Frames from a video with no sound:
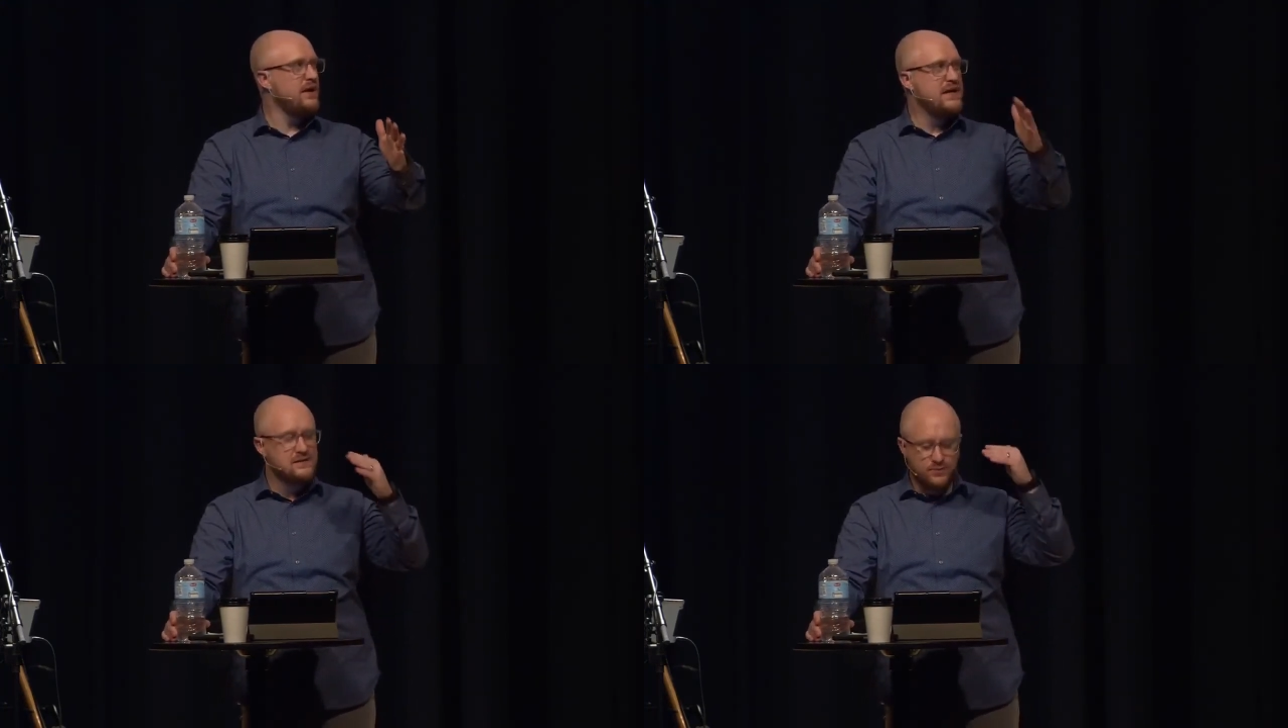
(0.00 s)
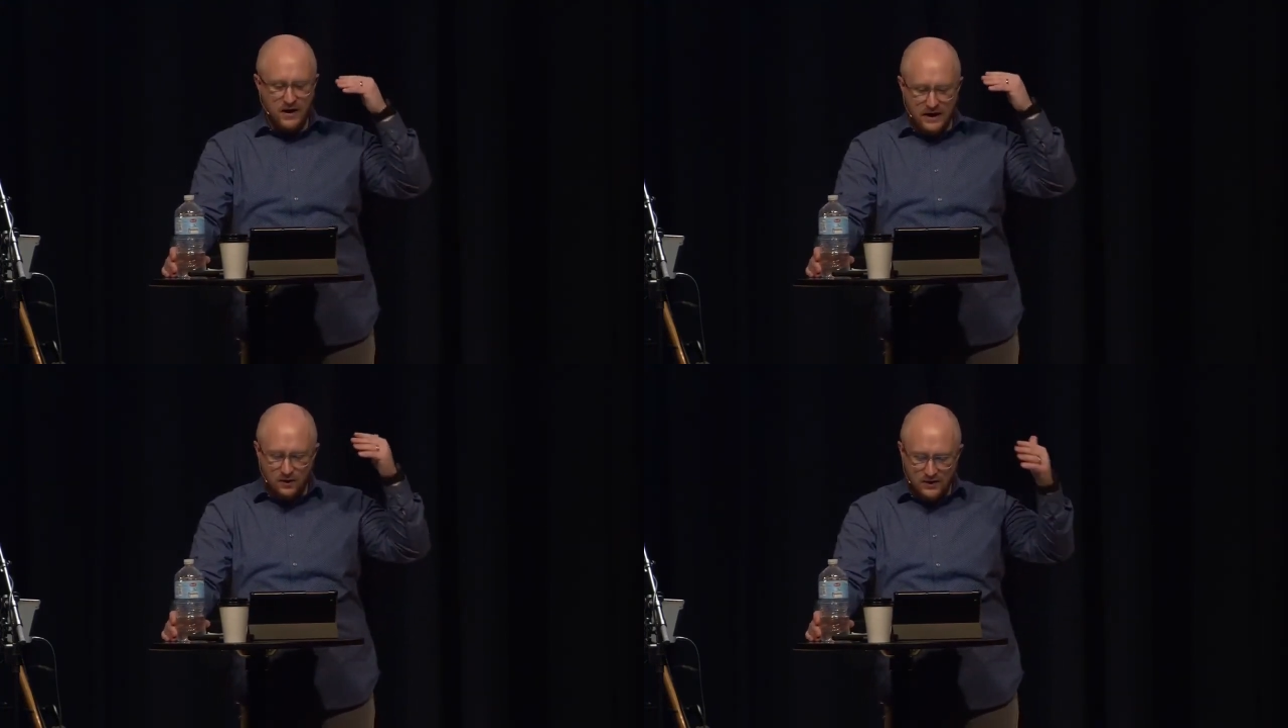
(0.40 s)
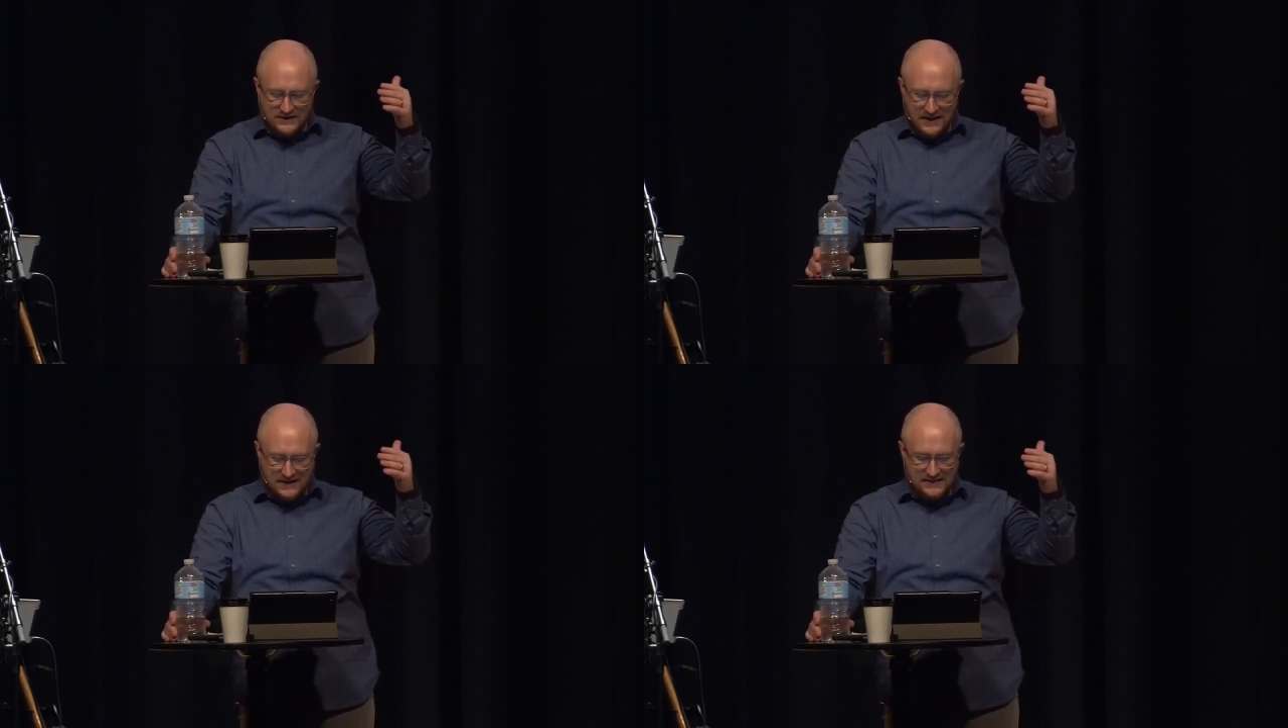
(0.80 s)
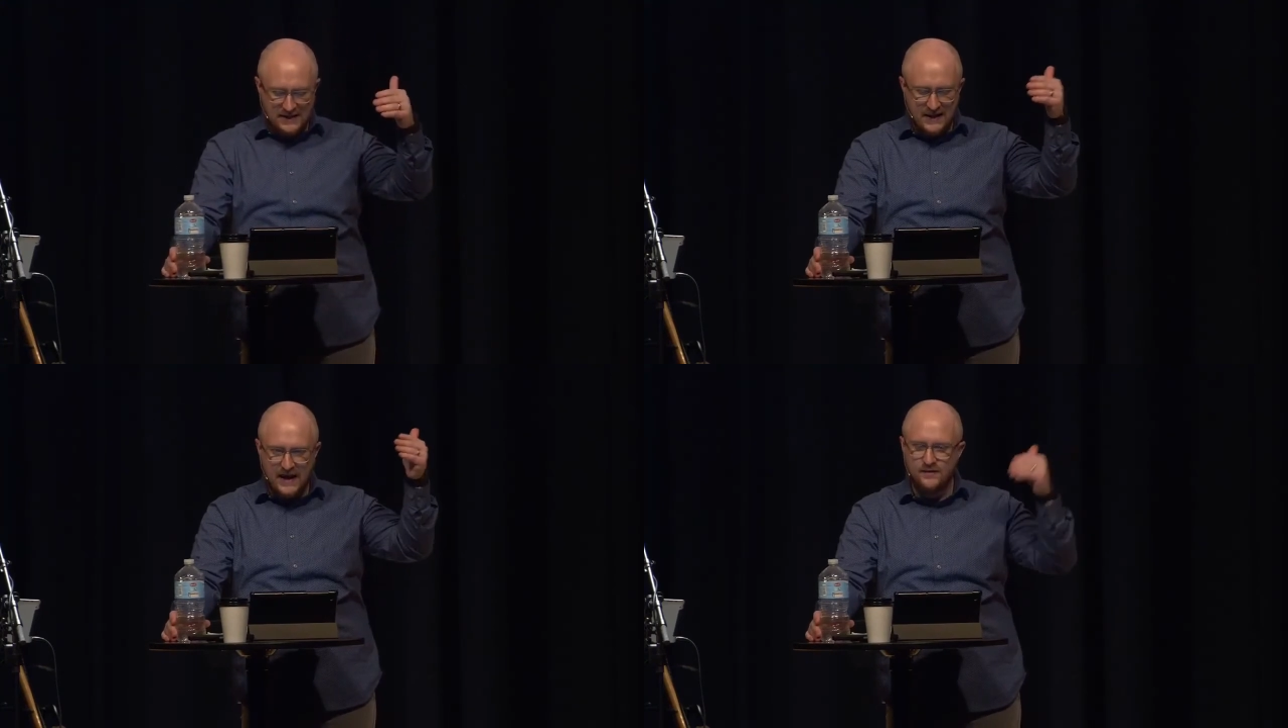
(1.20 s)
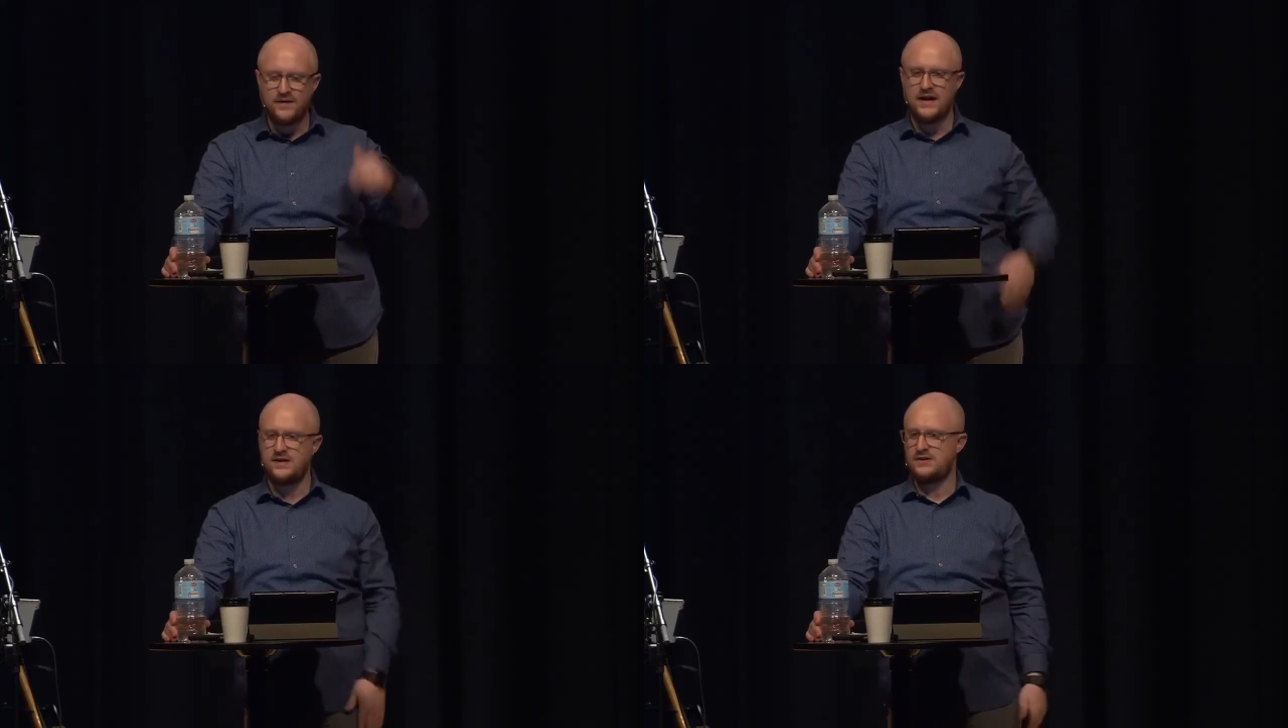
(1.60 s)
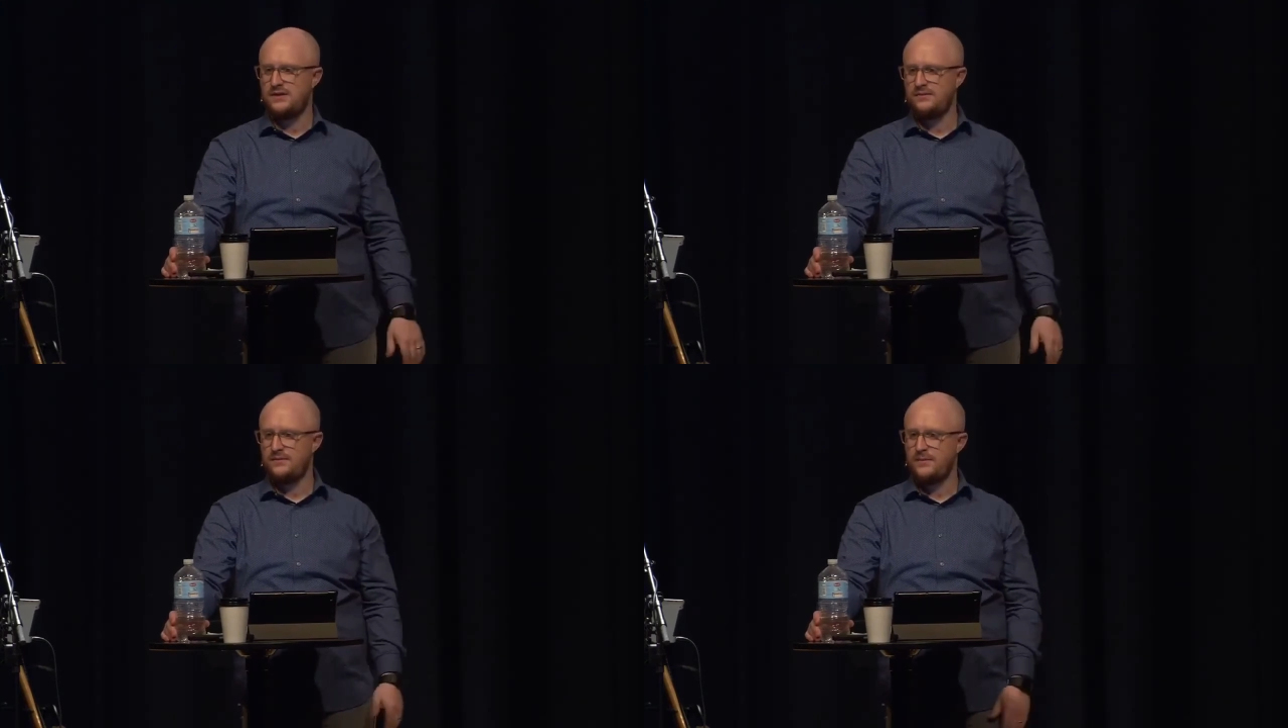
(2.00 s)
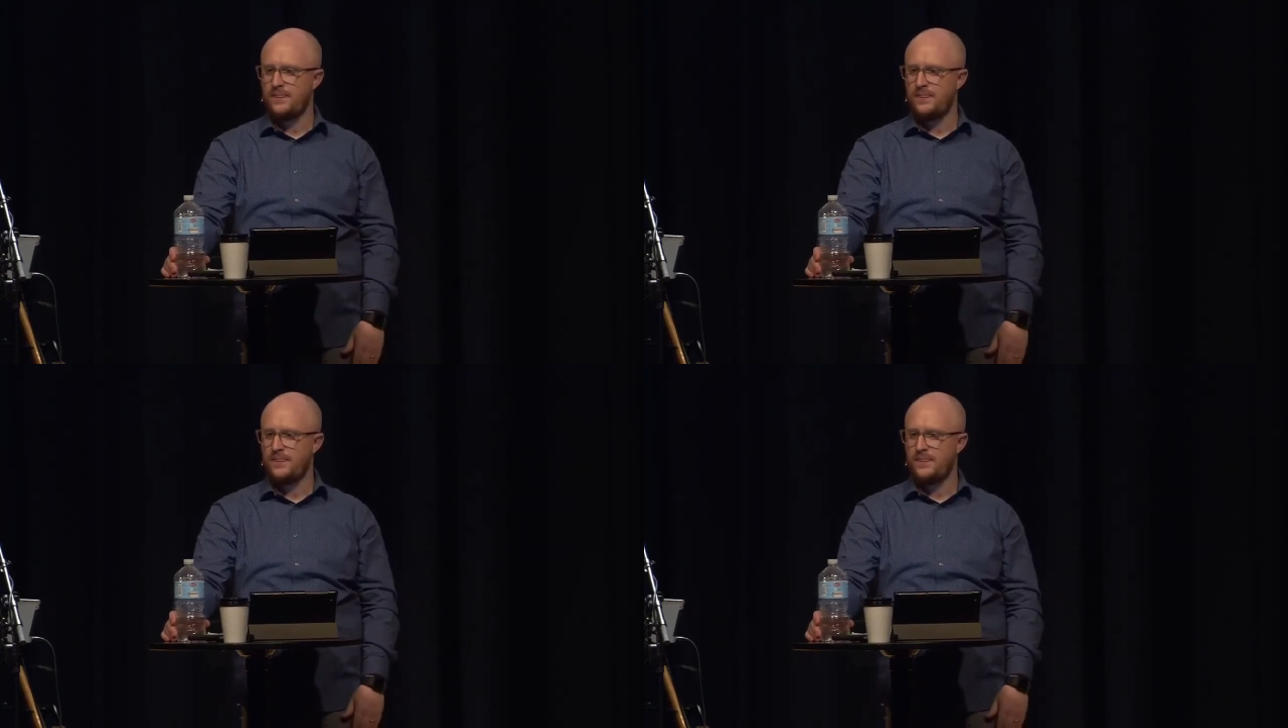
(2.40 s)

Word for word: but he's prioritizing edification.